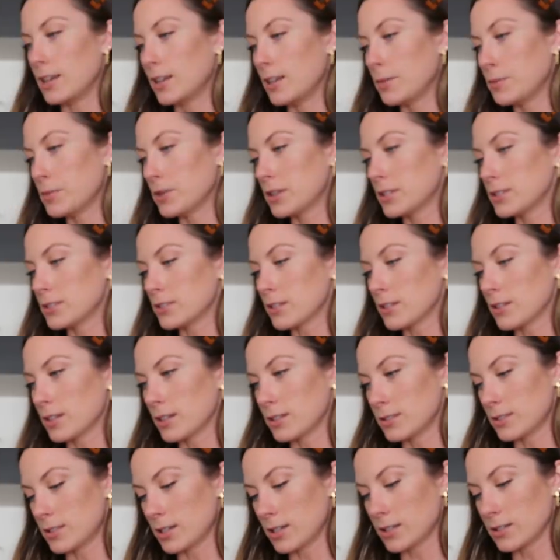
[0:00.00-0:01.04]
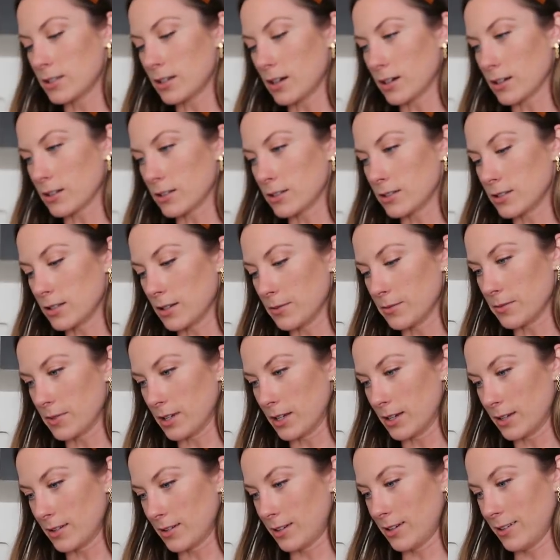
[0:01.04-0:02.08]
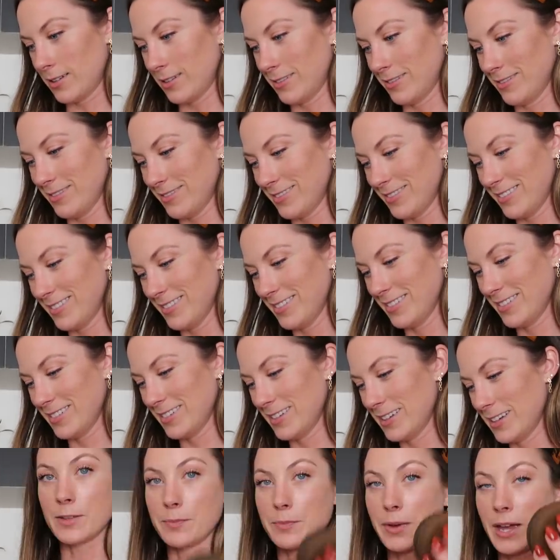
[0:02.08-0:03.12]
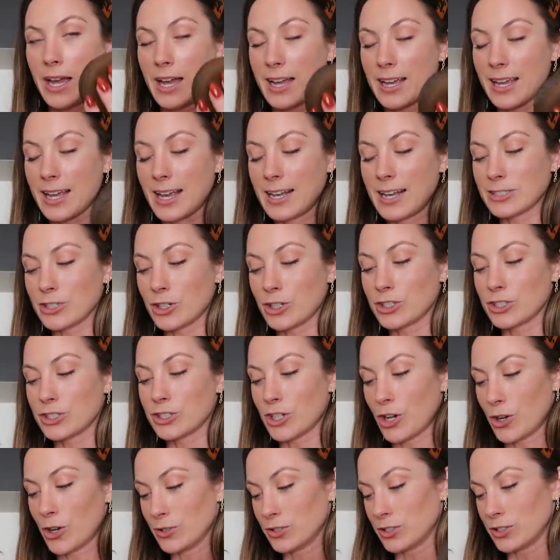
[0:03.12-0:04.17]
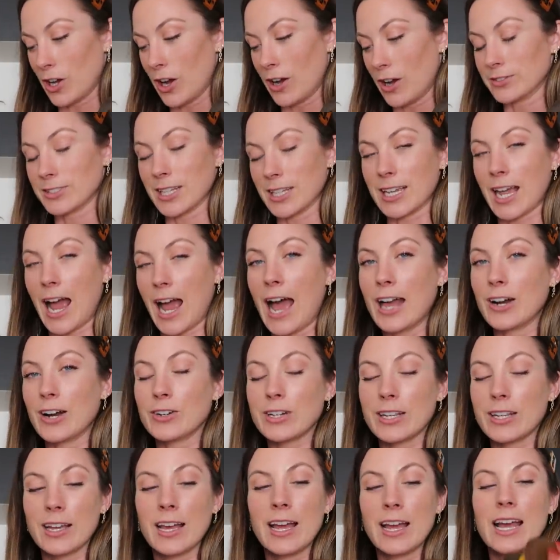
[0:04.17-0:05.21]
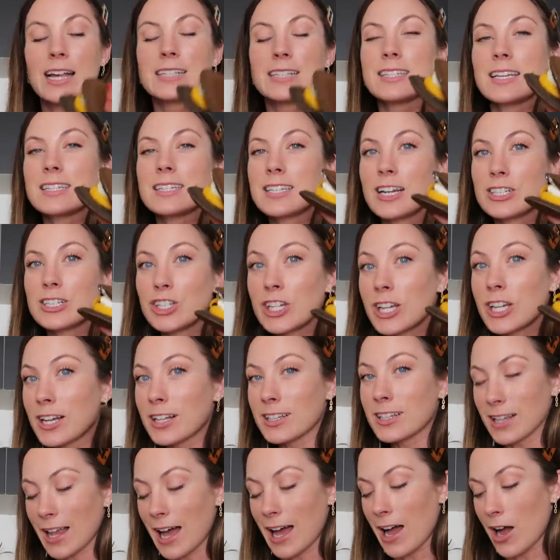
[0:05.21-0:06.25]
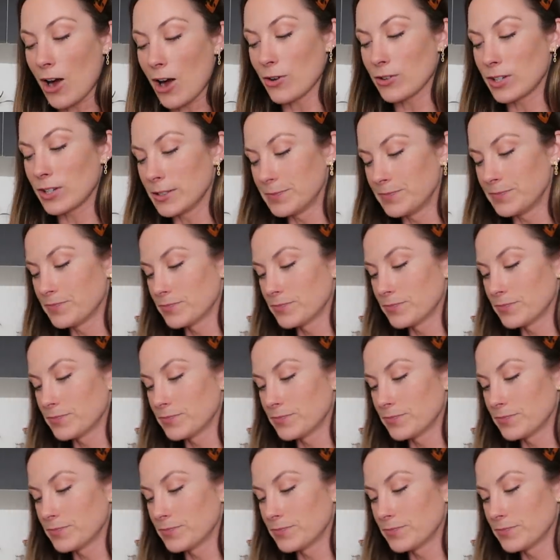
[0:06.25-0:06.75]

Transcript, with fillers: need to put this on like TikTok or something. The pancakes are so soft. Like I don't, it's like touching a cloud.